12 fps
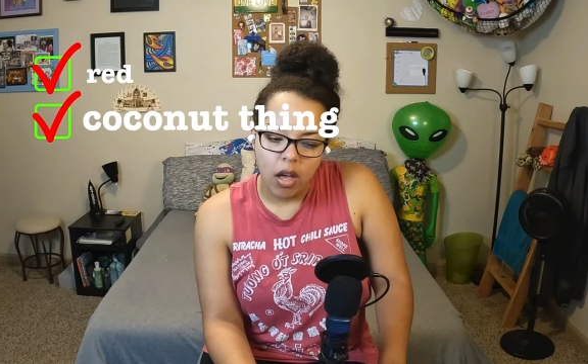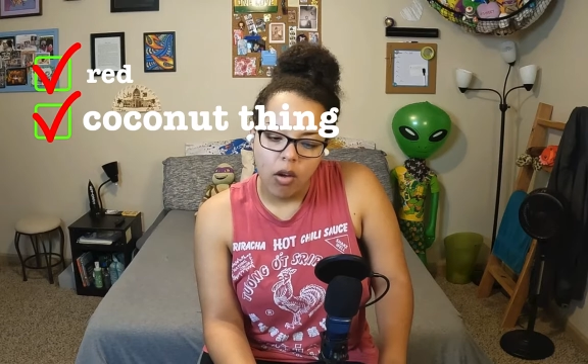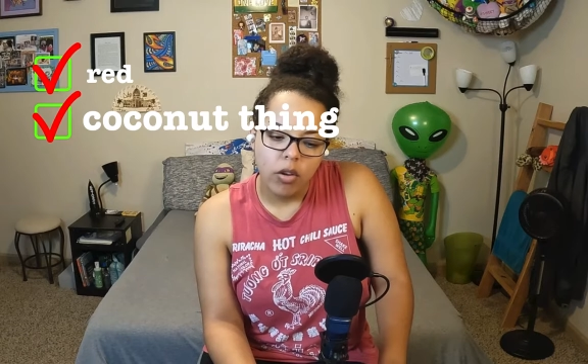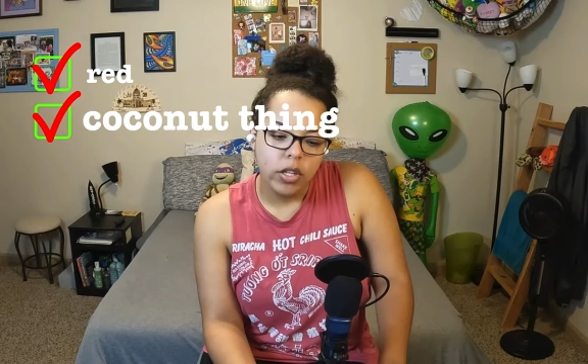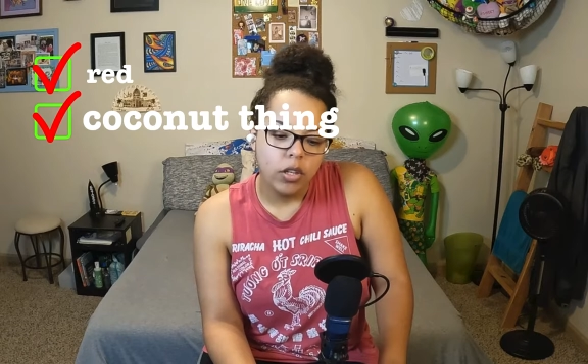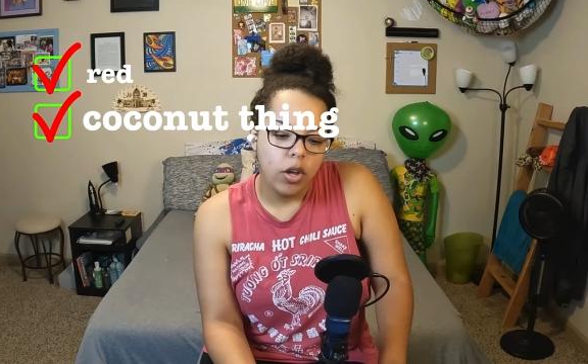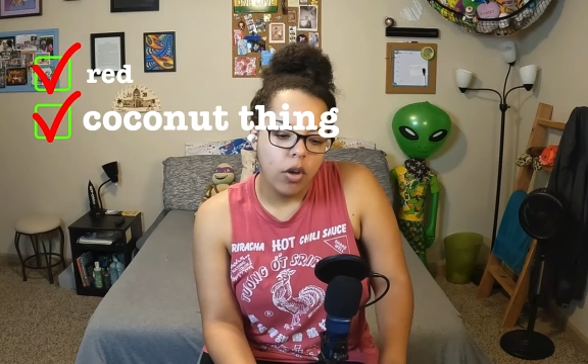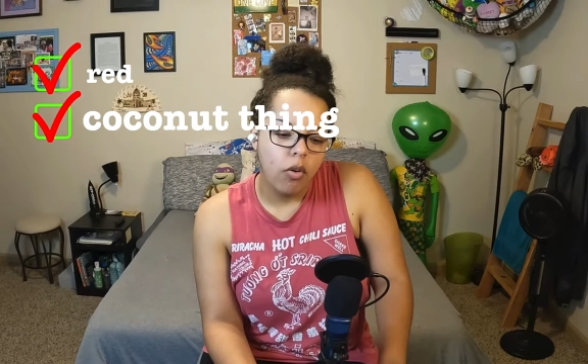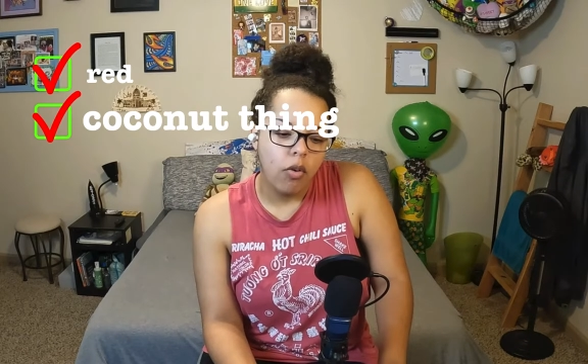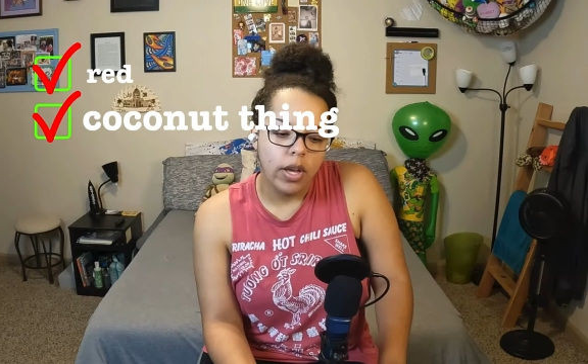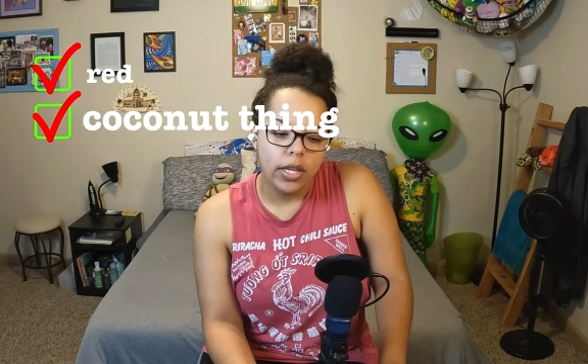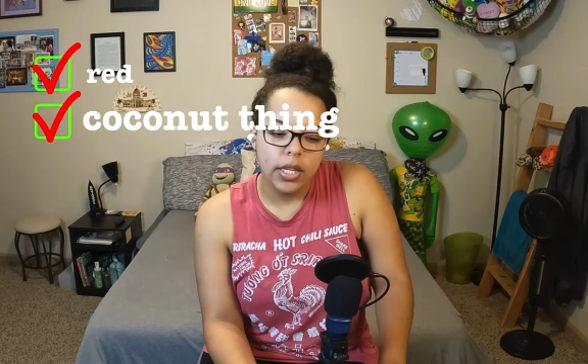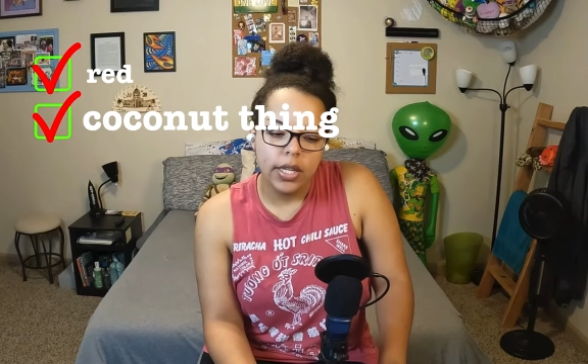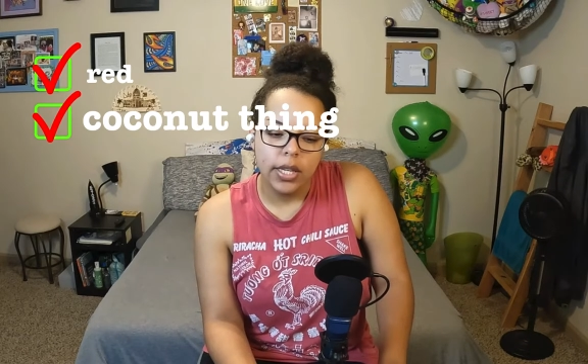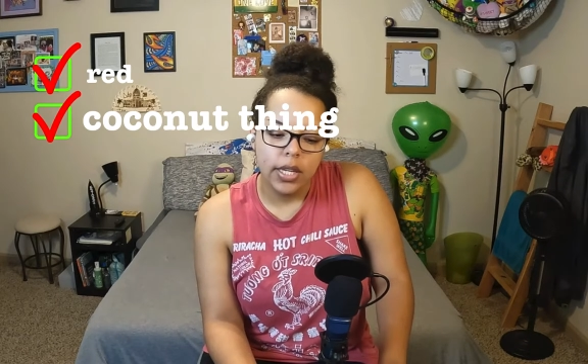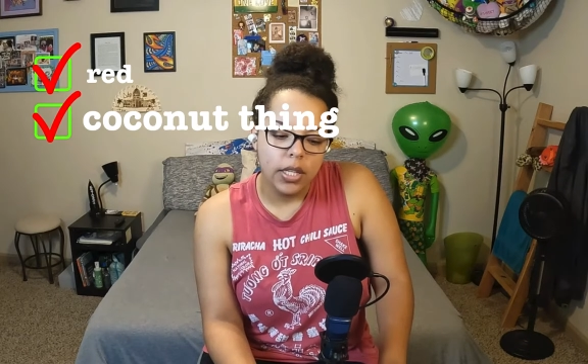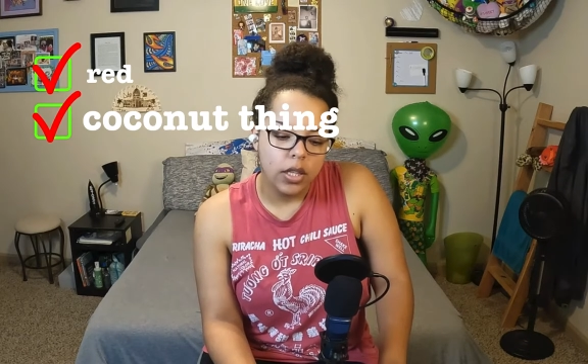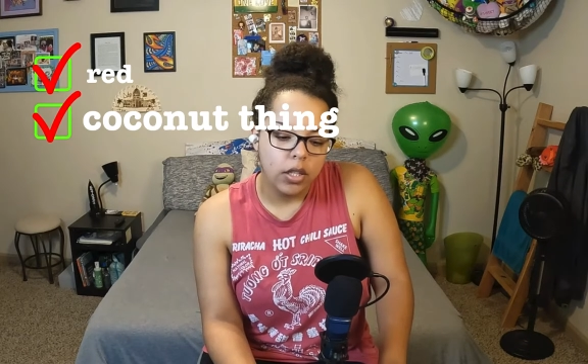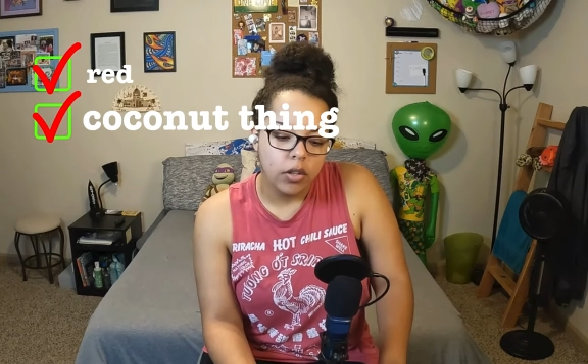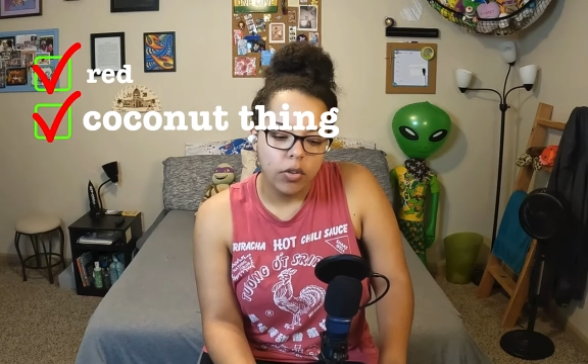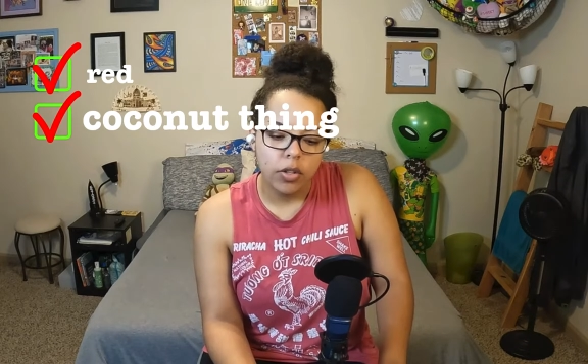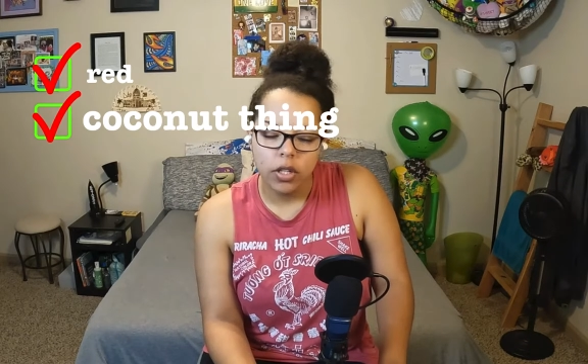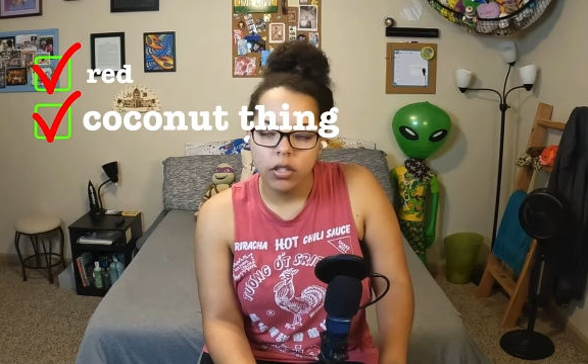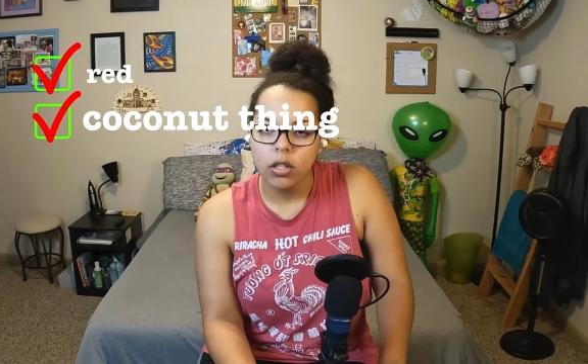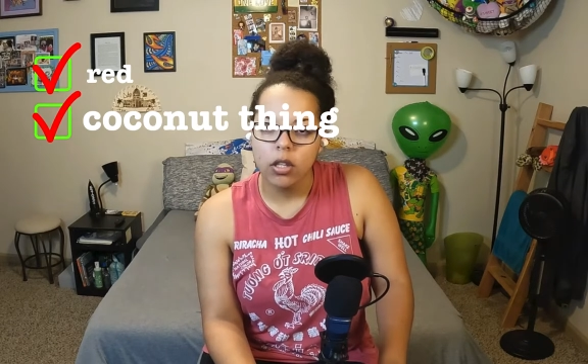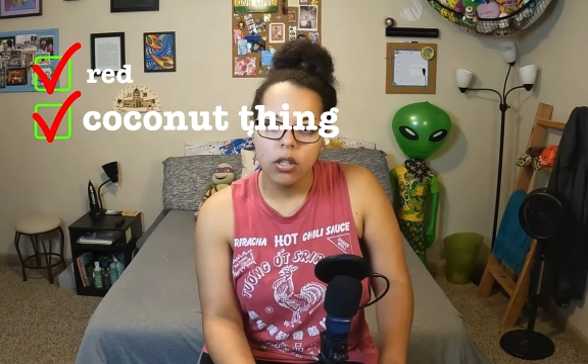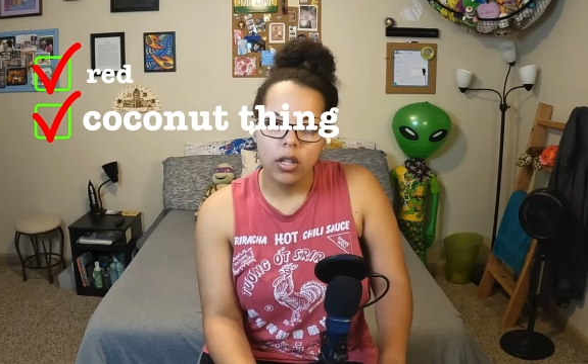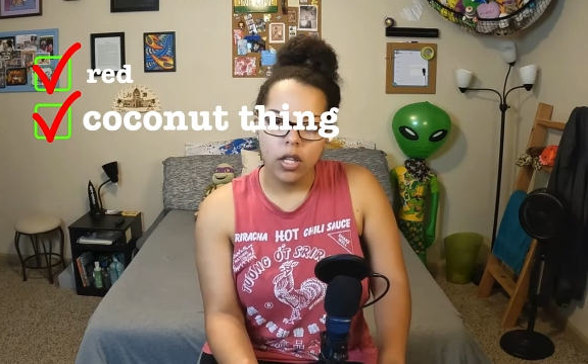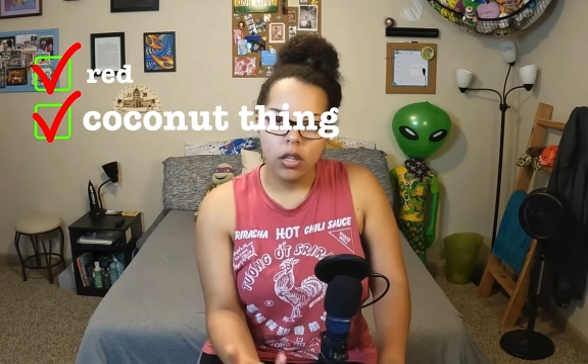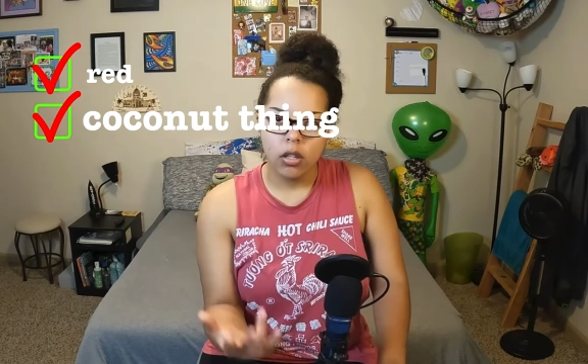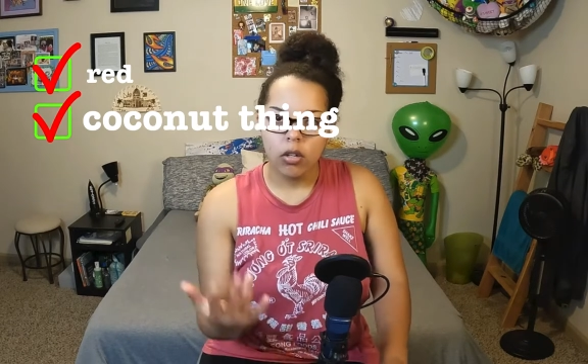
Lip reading: oh, you know, I can get the coconut to look like little,